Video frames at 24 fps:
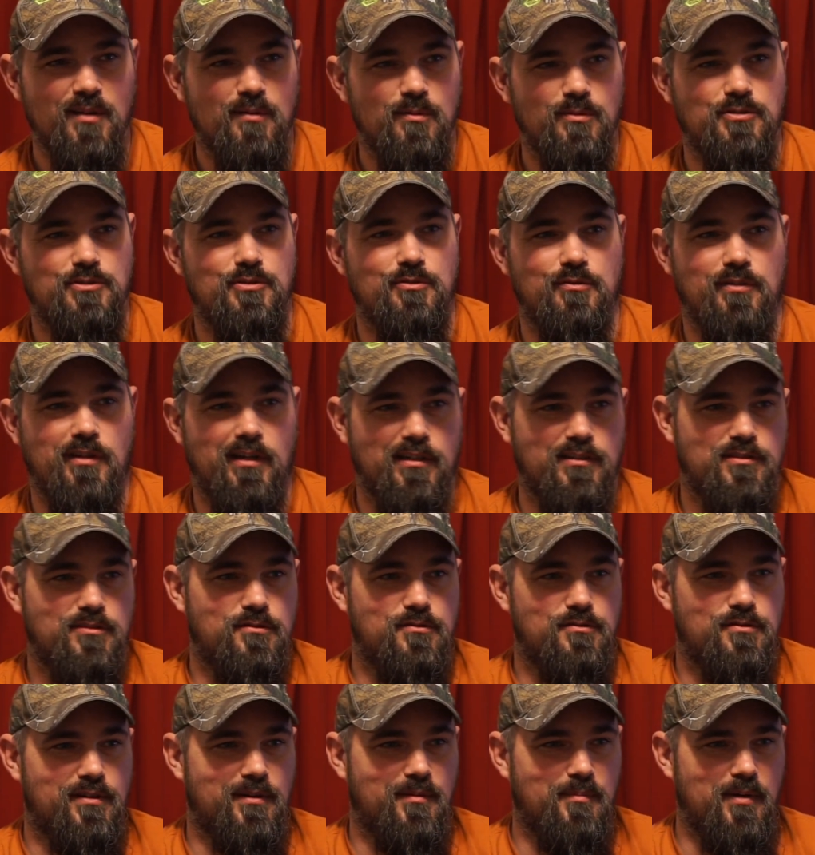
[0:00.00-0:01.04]
We'll shoot guns
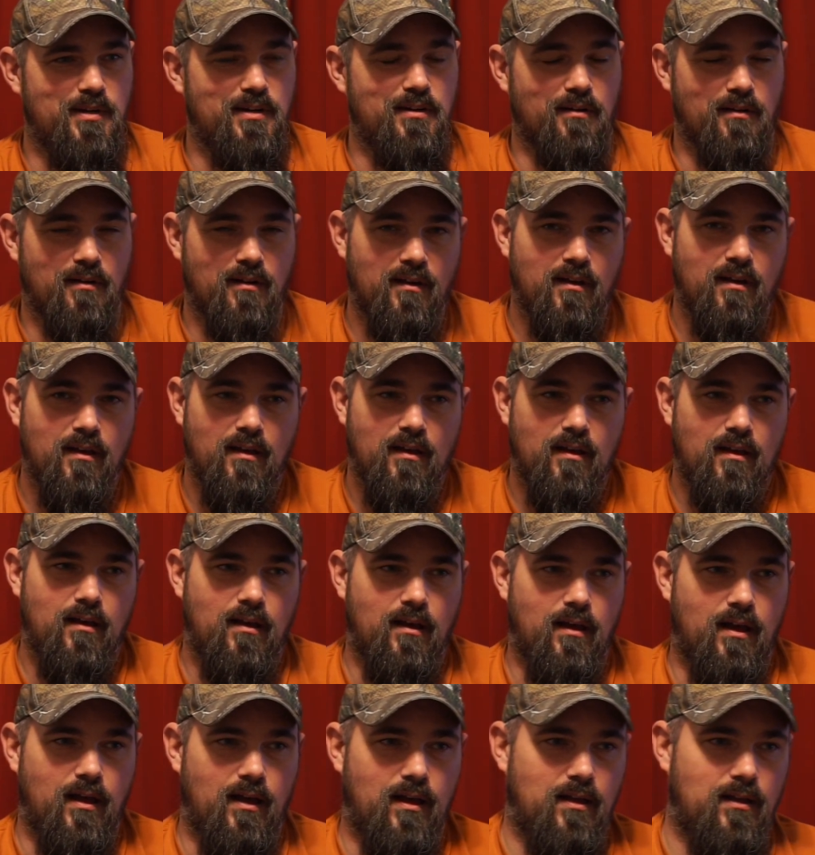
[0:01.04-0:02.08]
or drink beer.
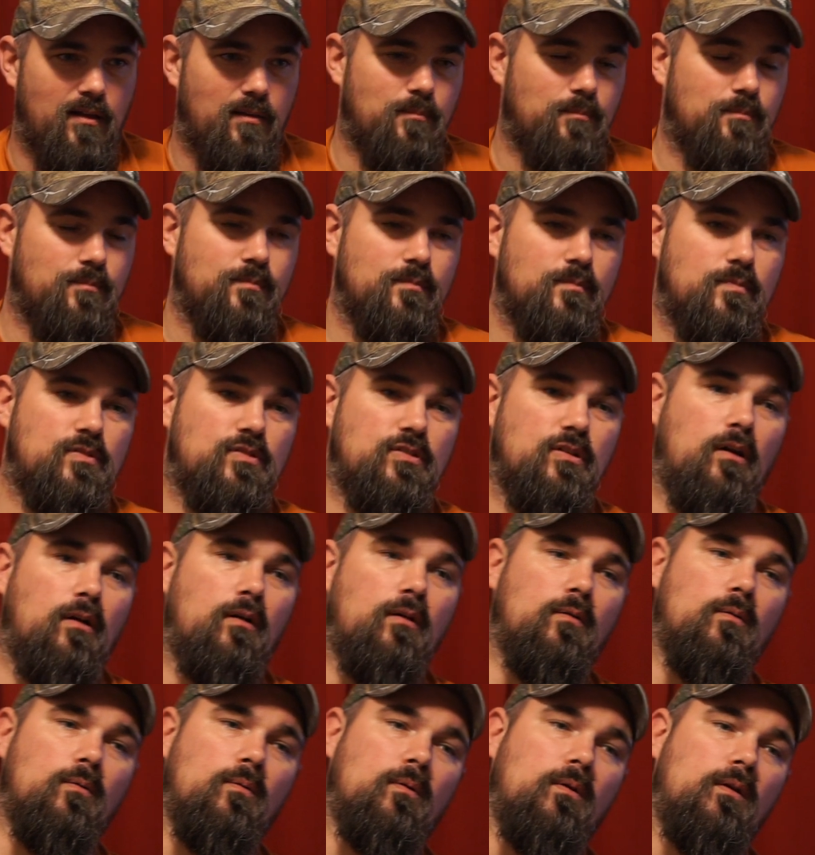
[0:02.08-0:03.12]

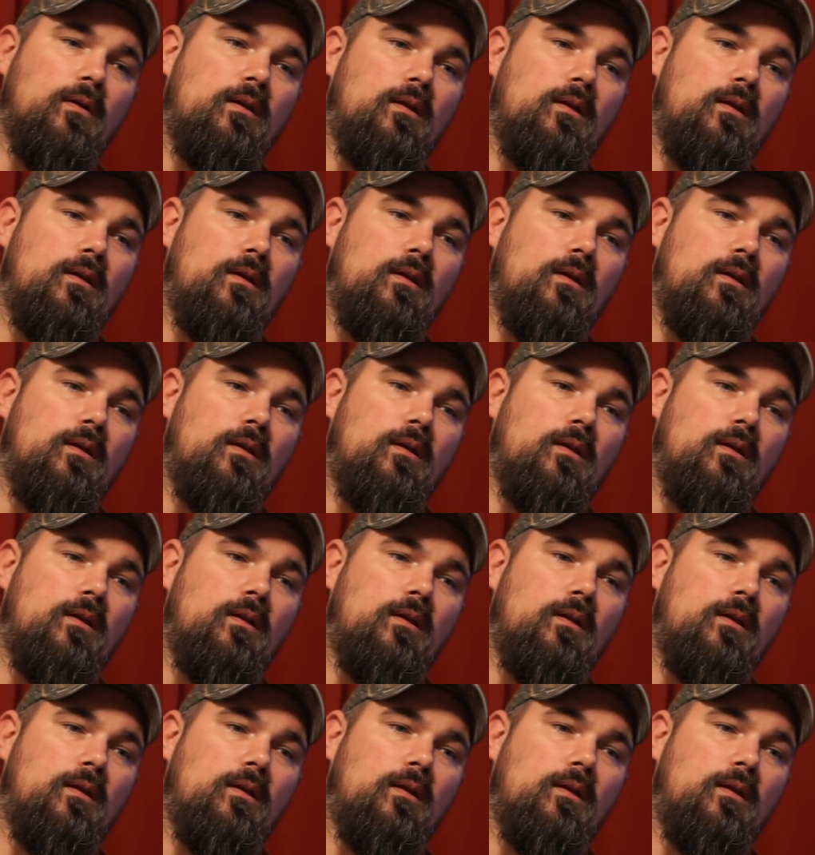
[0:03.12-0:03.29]
So,